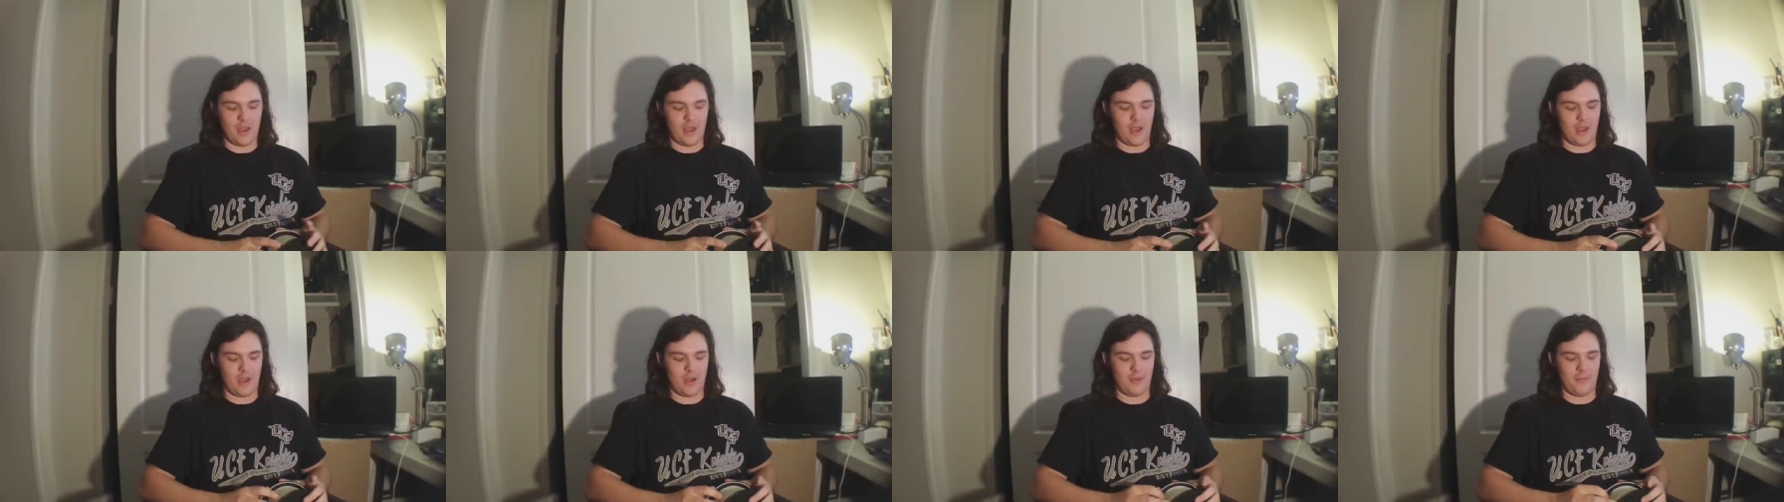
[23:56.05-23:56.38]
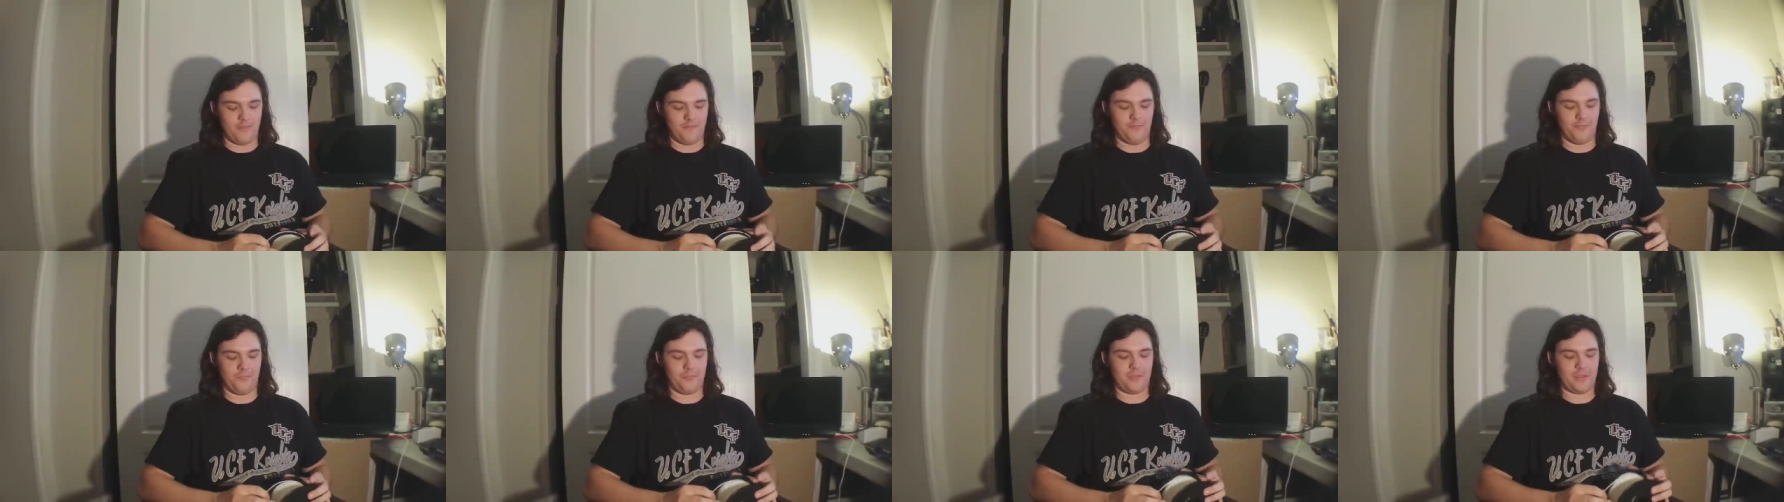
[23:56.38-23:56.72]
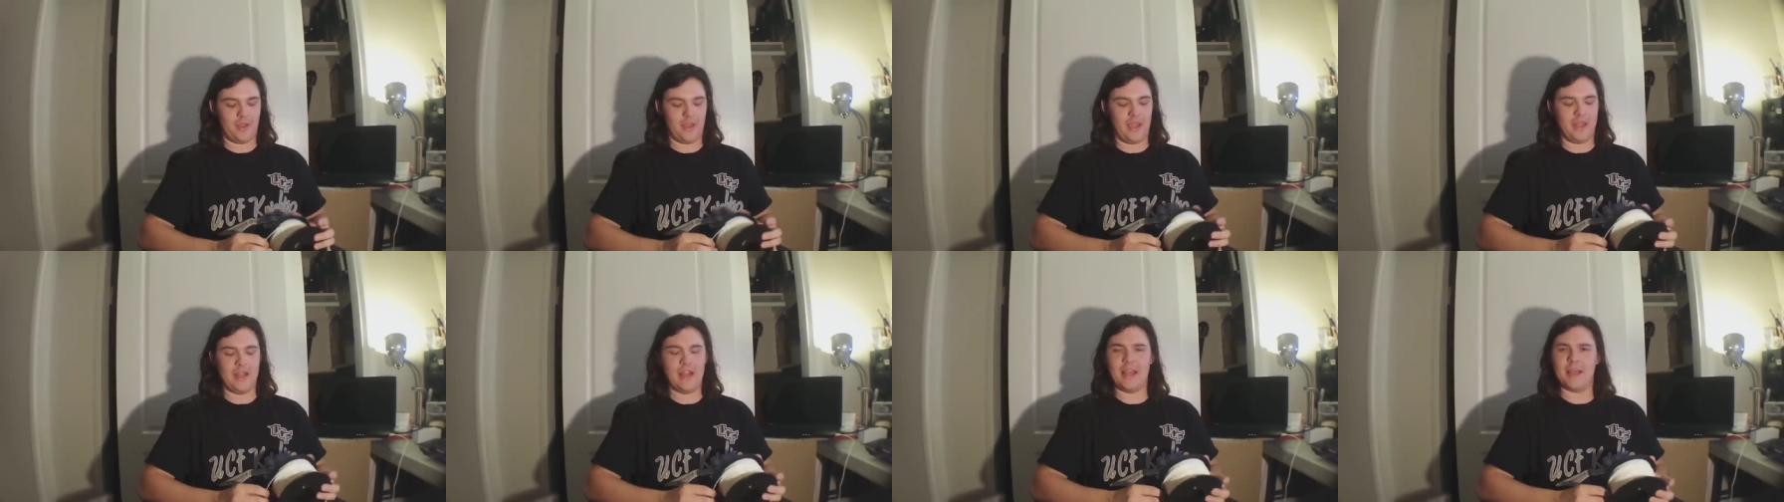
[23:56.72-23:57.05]
Um,
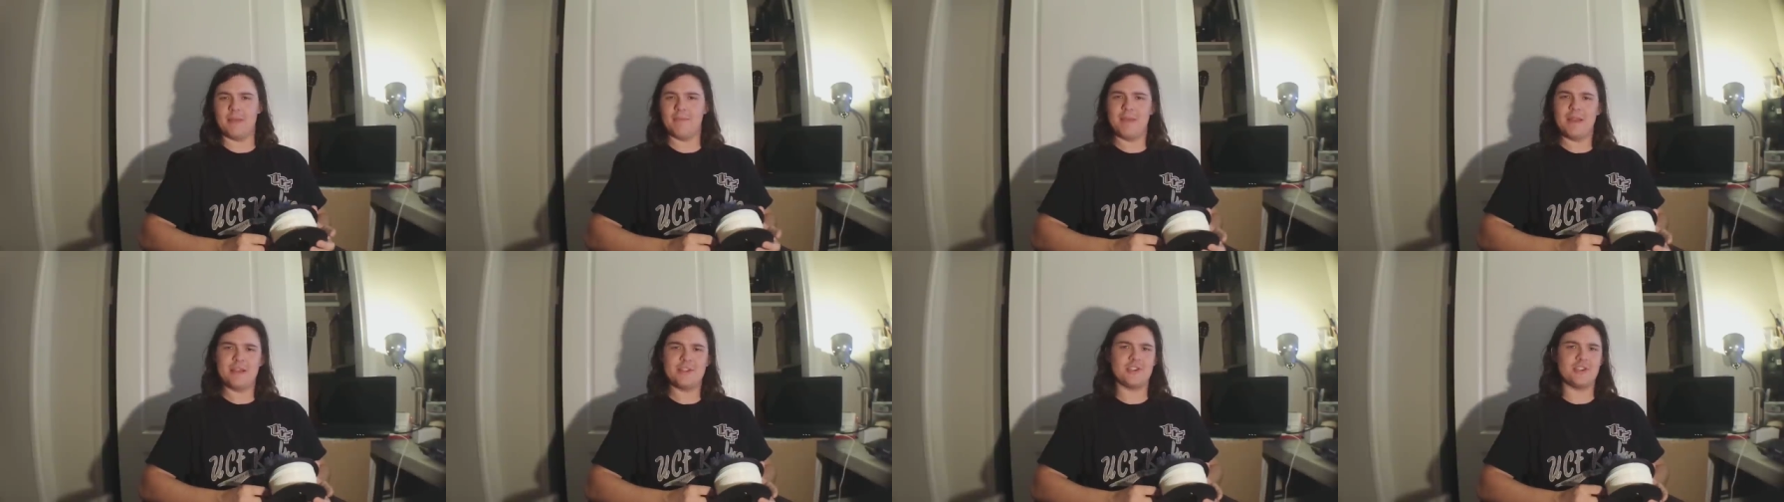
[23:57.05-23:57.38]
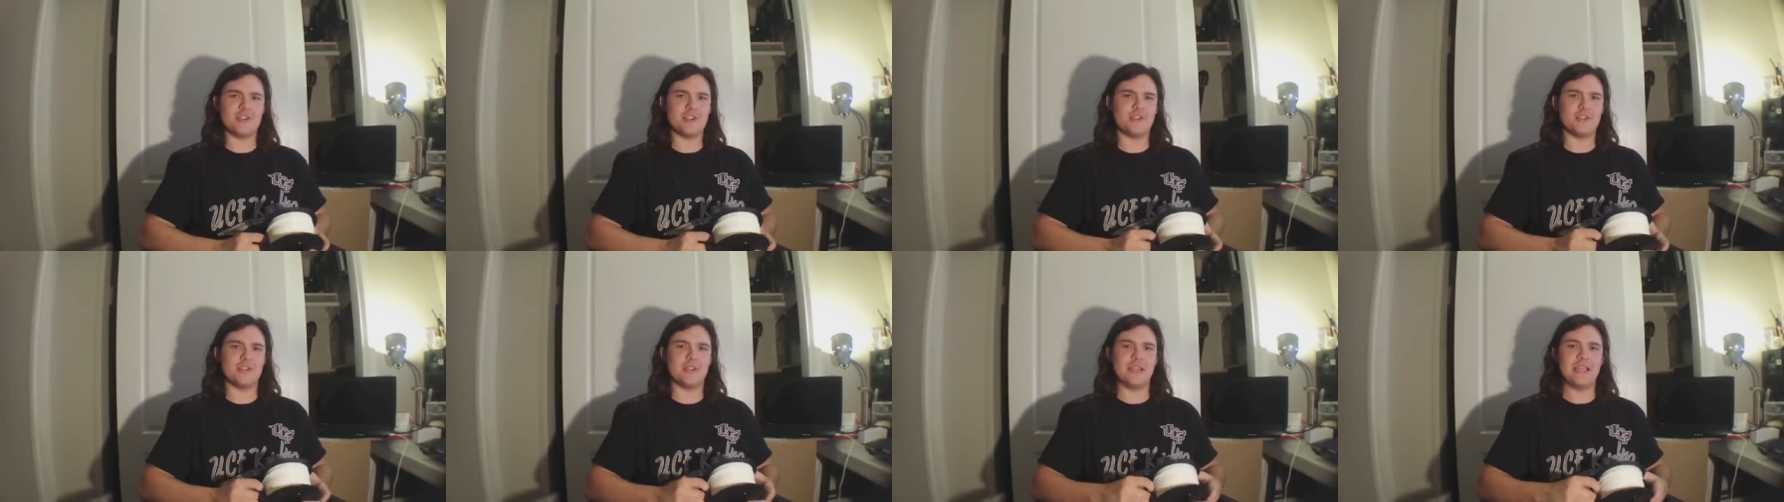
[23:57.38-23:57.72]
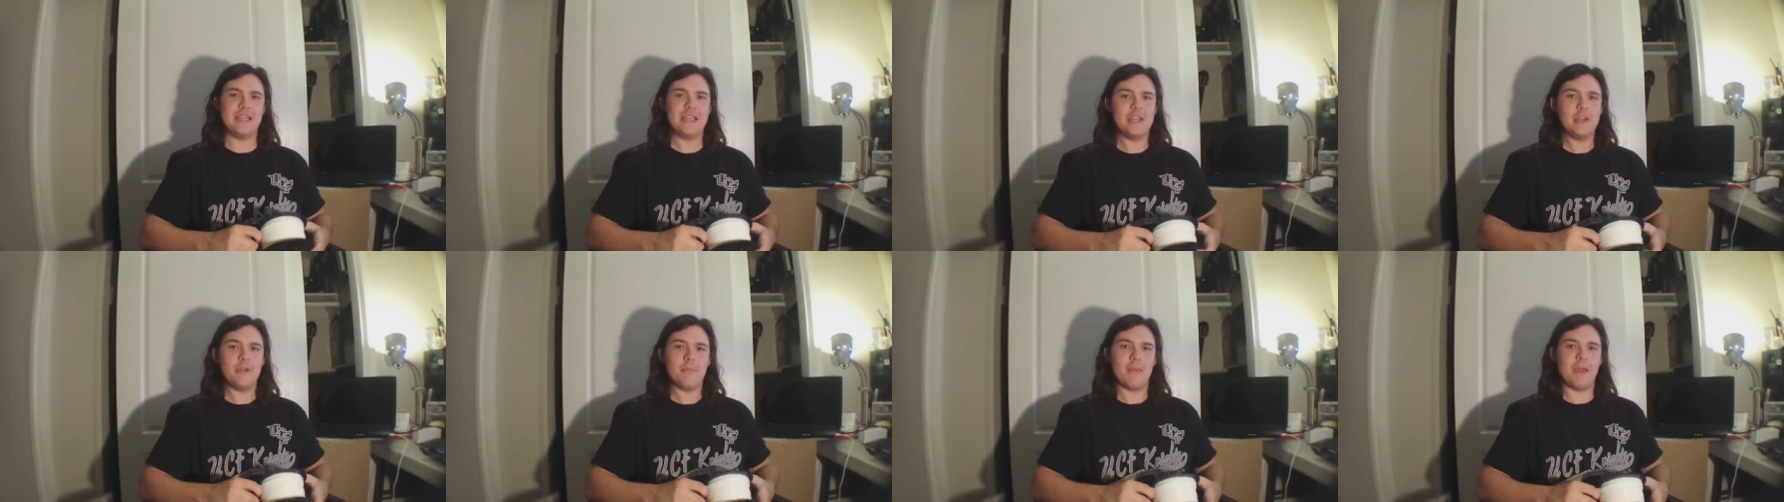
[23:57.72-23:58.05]
and I mentioned
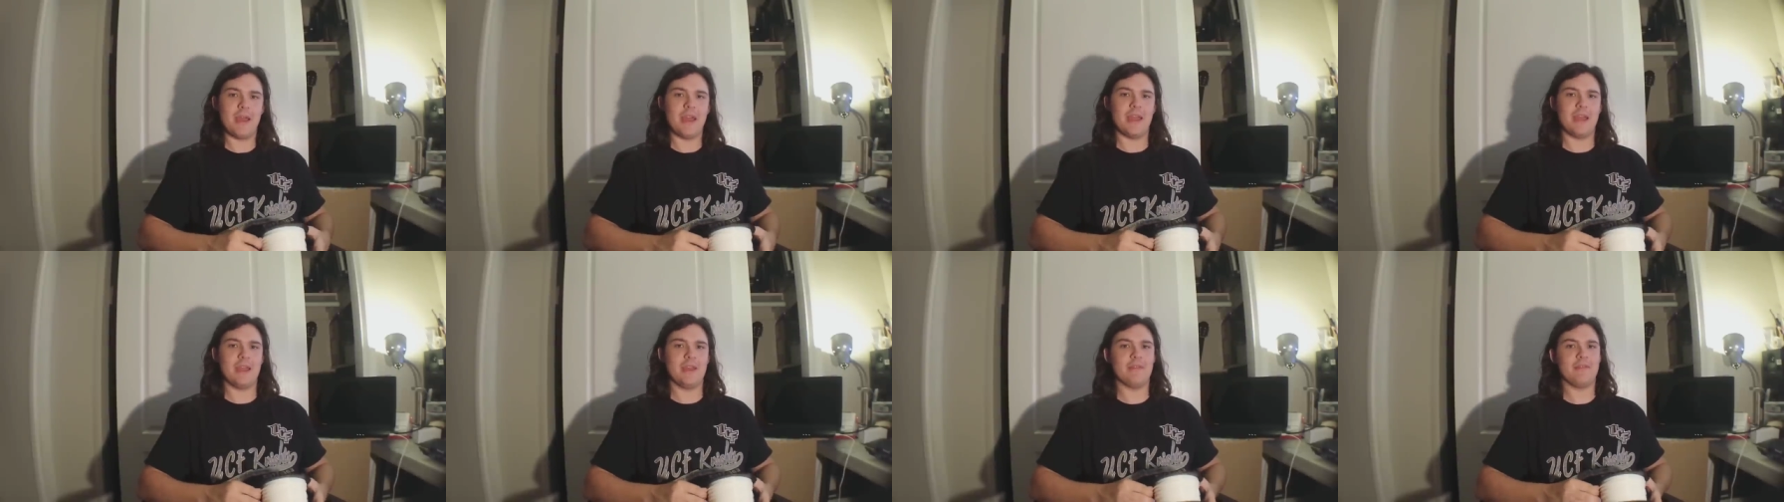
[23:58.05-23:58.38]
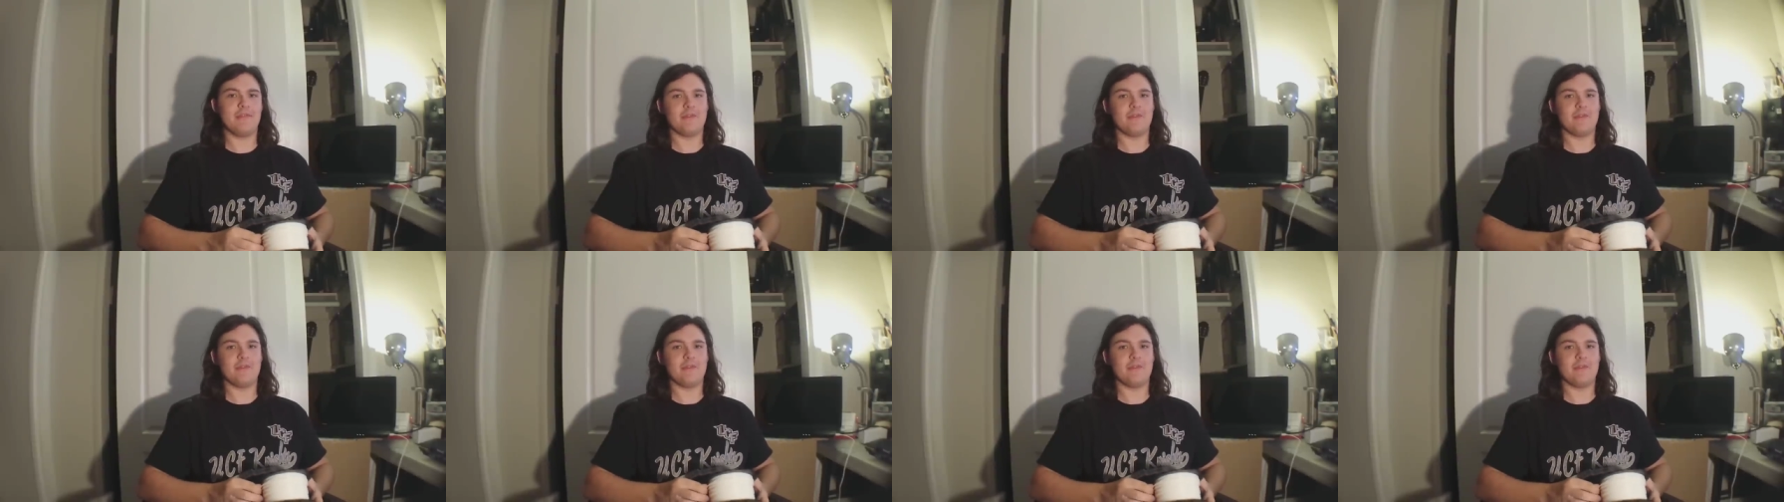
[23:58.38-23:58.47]
eBay